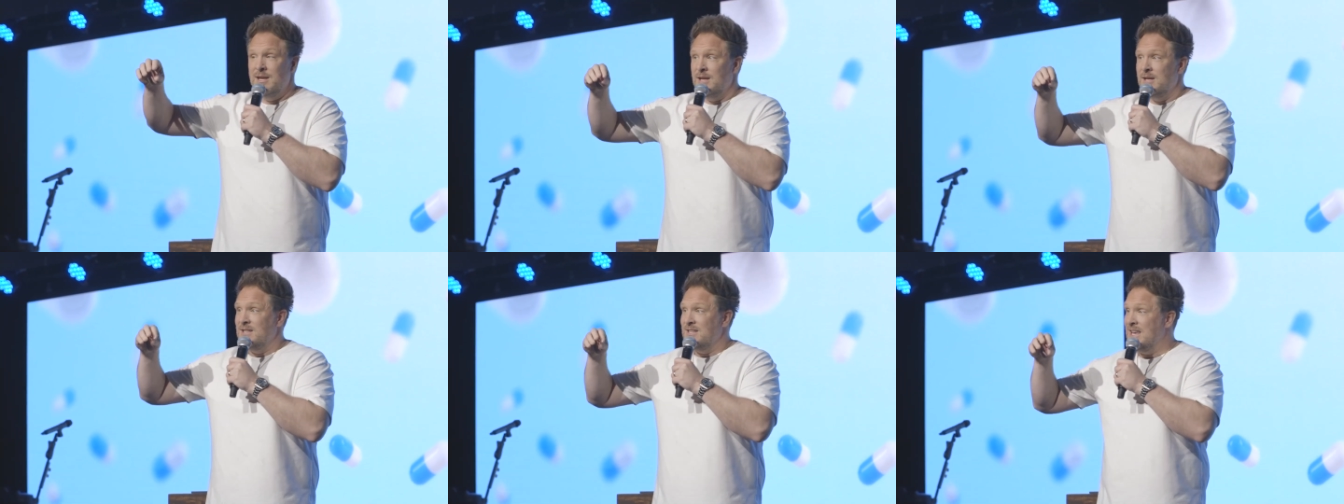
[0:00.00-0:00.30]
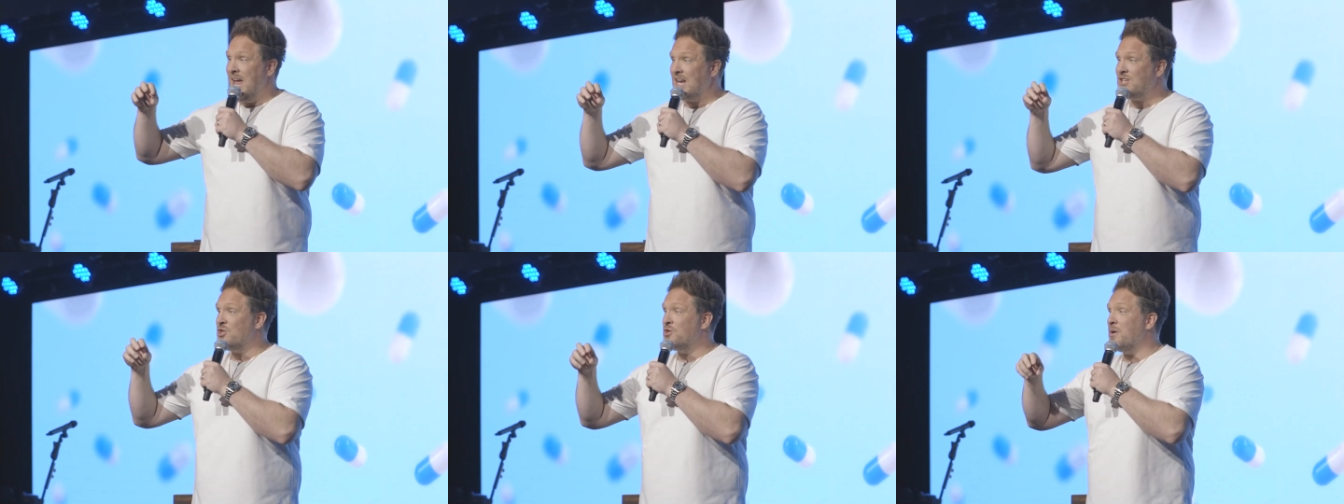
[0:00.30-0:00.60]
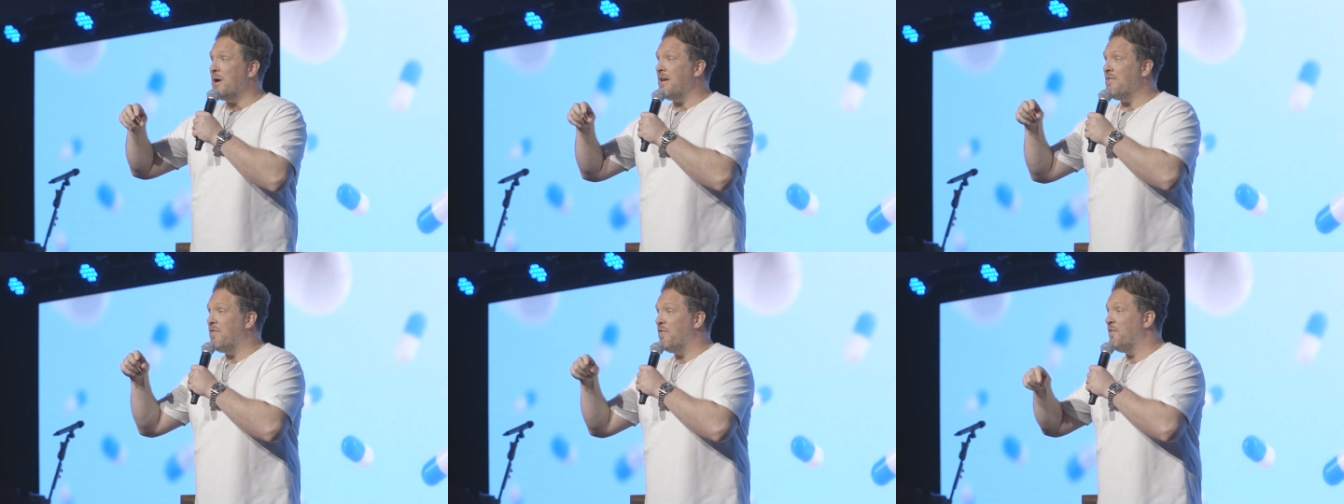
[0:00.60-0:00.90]
next to
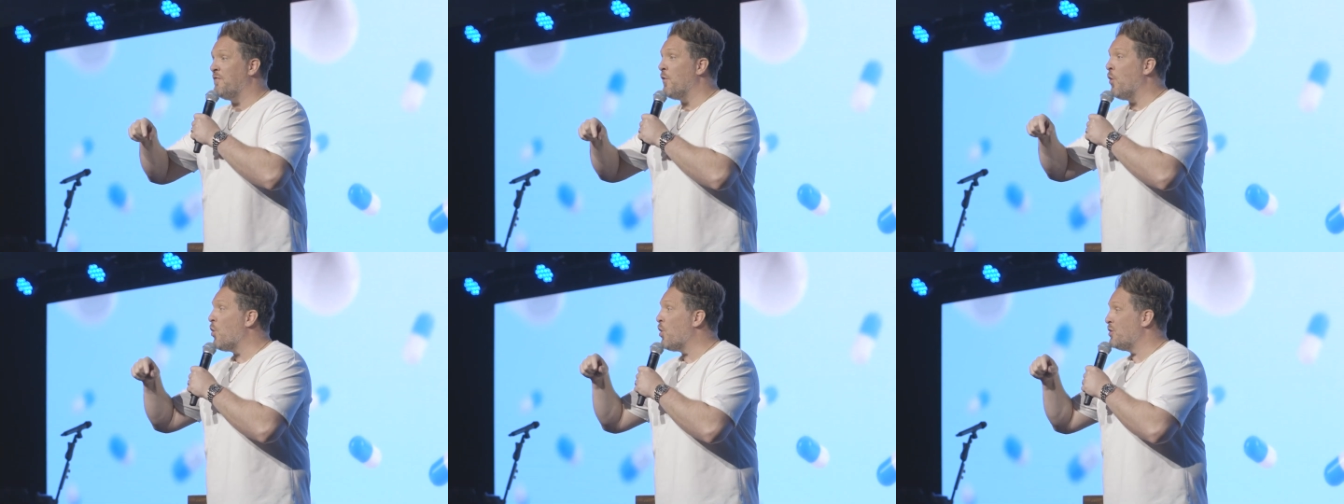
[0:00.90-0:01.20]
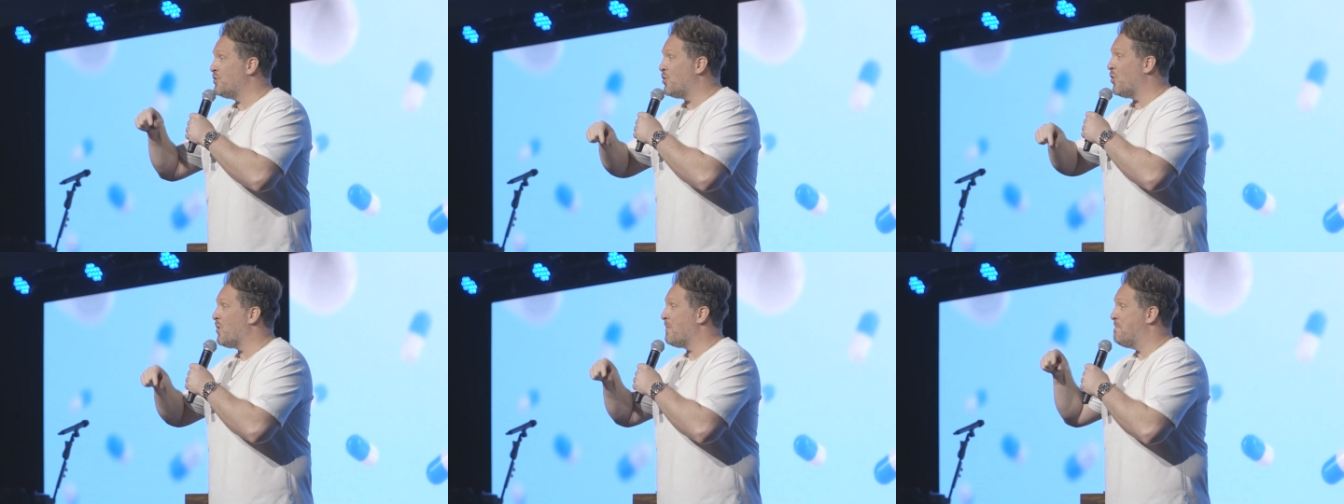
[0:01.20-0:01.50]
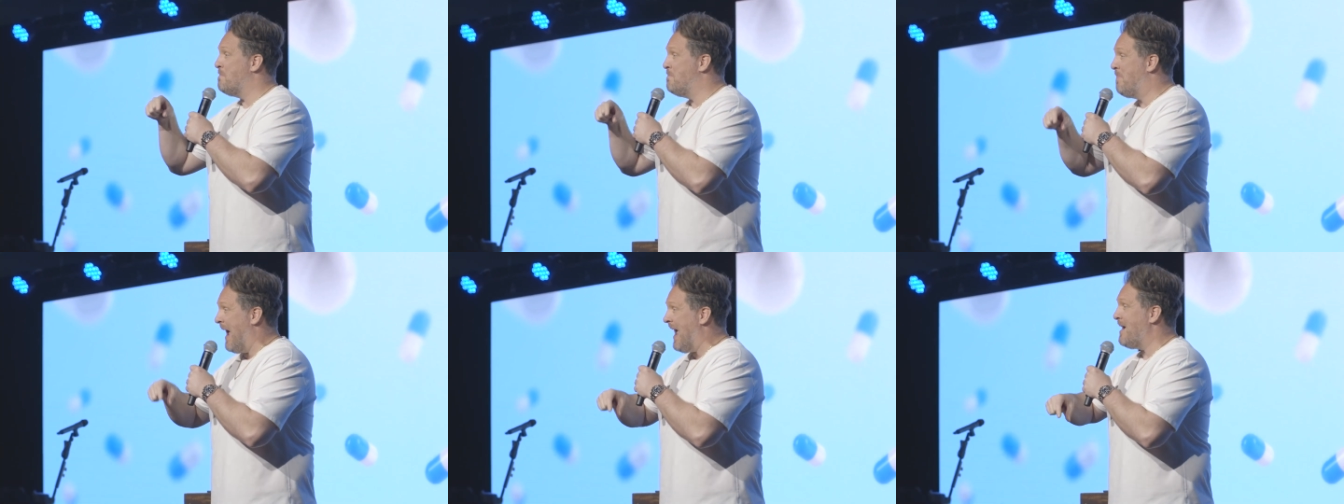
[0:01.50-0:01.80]
a four door
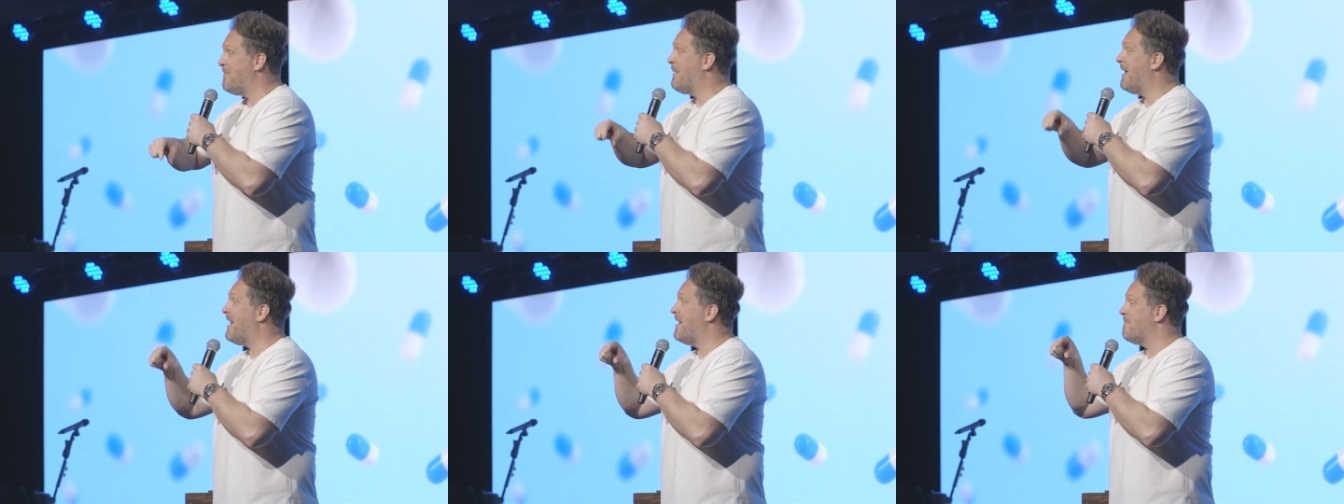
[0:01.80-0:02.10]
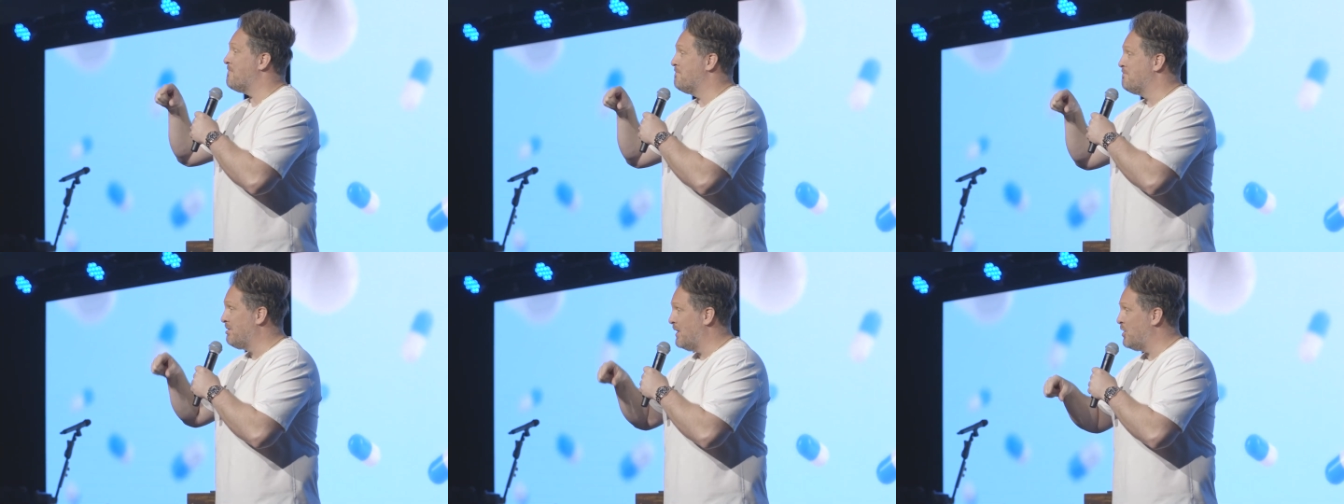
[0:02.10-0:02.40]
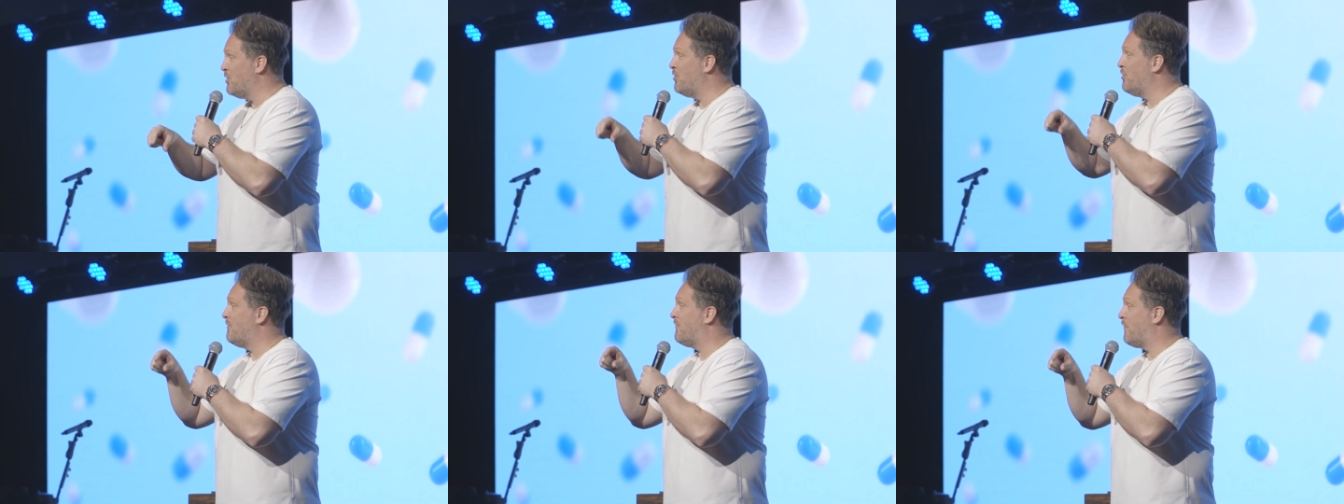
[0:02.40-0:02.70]
baby
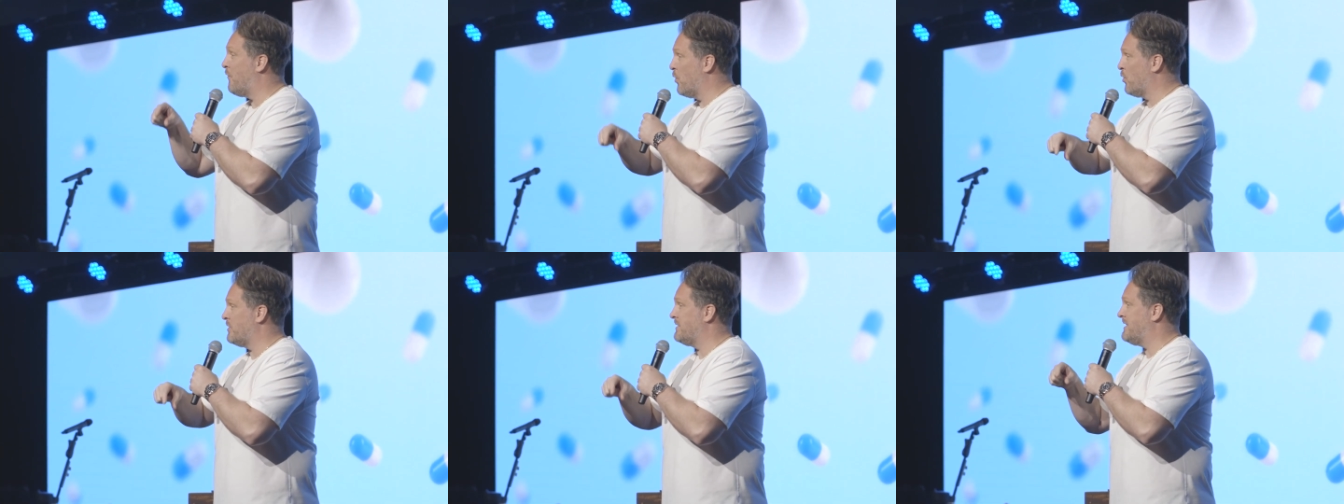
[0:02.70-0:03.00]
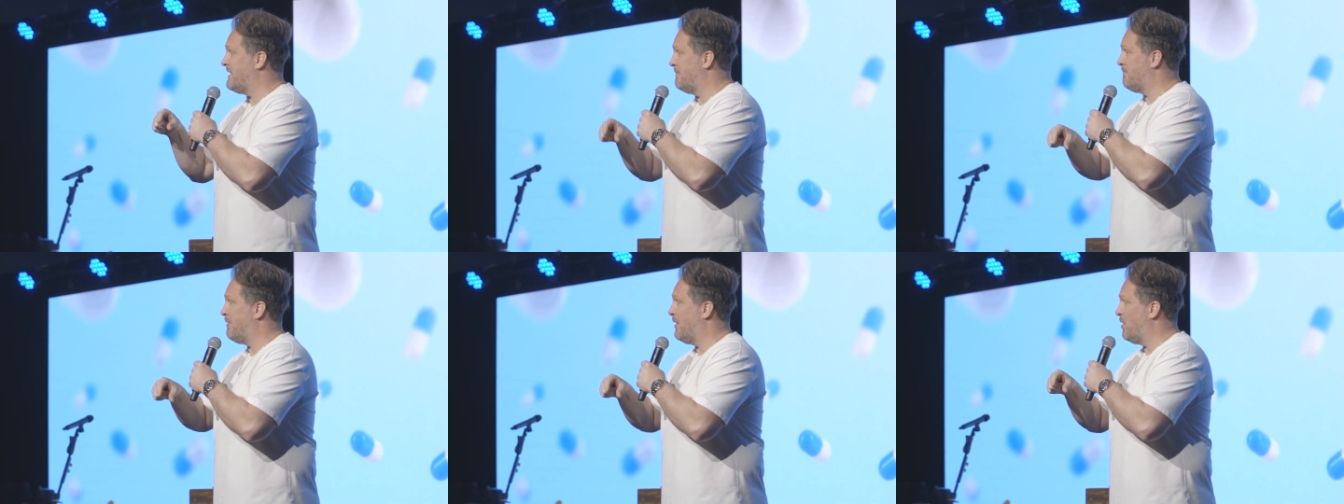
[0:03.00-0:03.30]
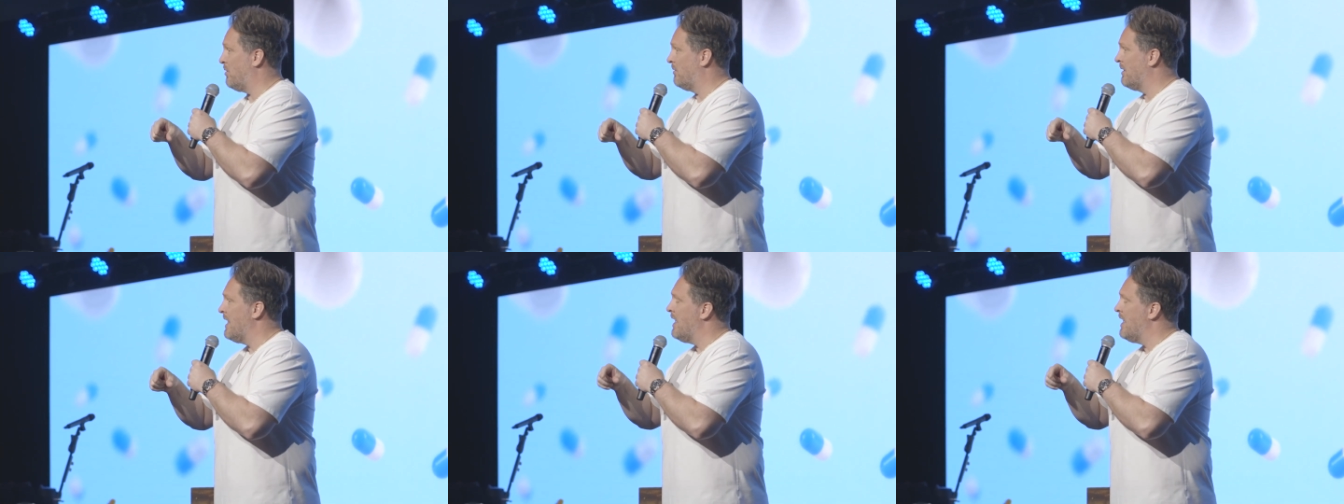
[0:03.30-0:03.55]
blue Ford Tempo.